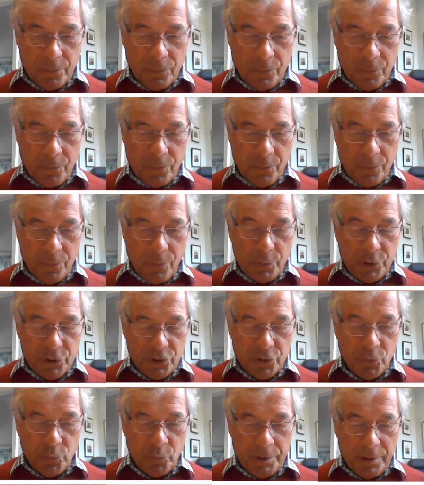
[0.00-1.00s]
what we should all
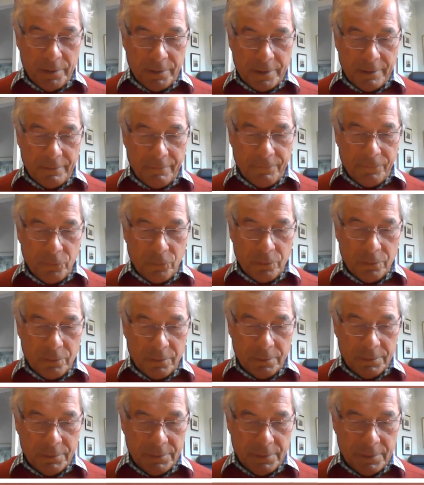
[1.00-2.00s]
be looking for
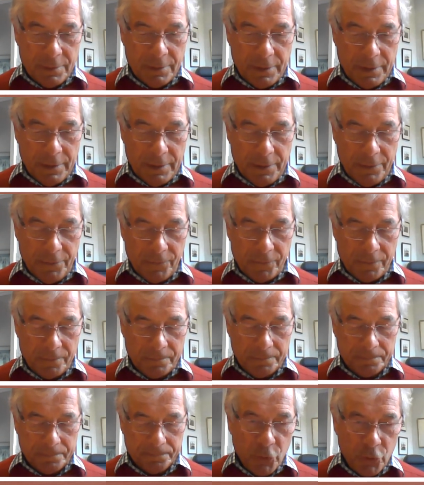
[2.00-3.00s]

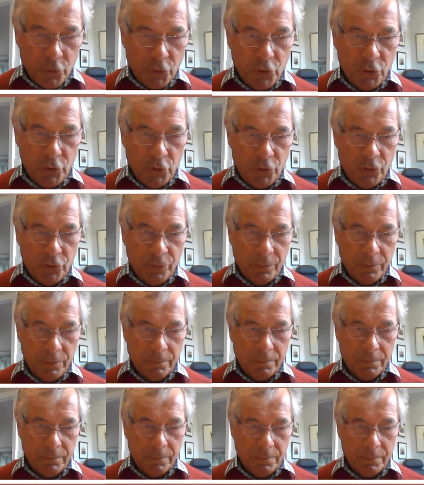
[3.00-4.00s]
is good,
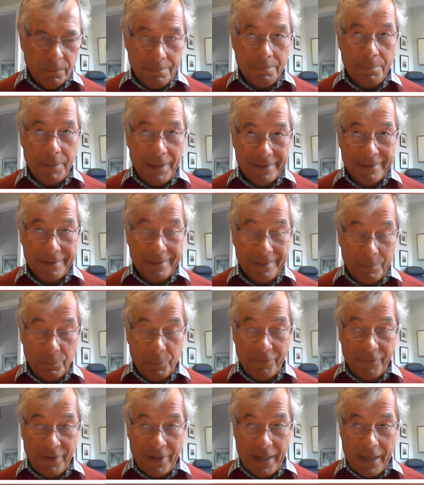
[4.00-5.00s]
better than
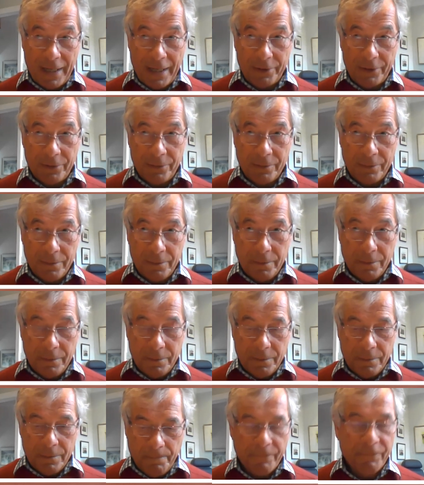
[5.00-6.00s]
we've had,
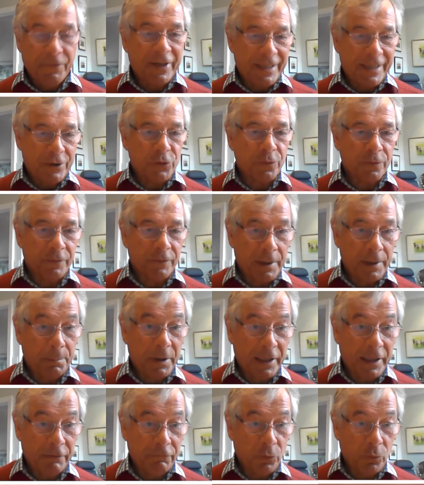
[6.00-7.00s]
financial fair
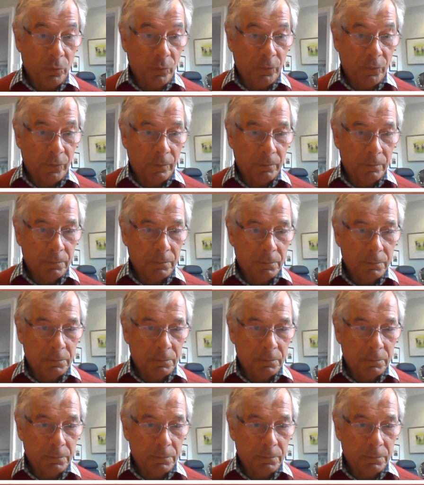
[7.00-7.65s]
play rules,